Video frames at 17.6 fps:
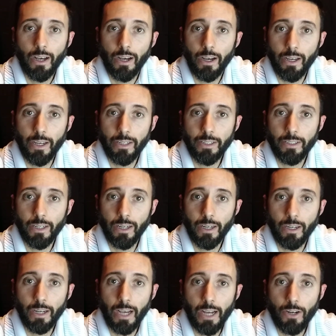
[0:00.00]
and
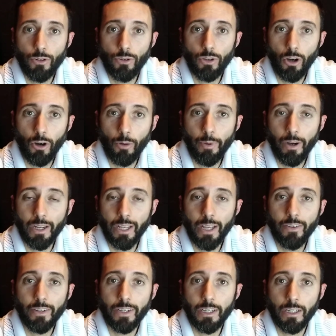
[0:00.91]
how do you go about
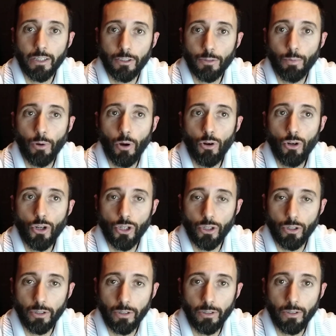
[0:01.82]
getting
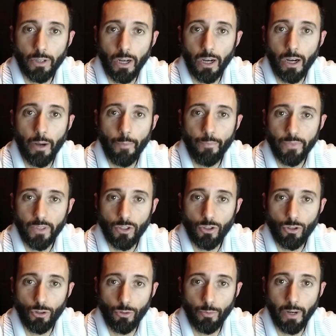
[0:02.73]
exposure
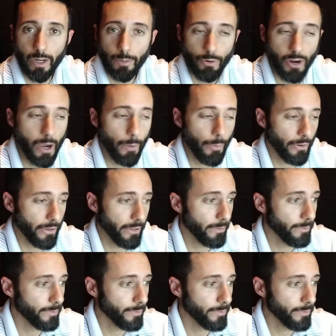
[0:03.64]
to my property?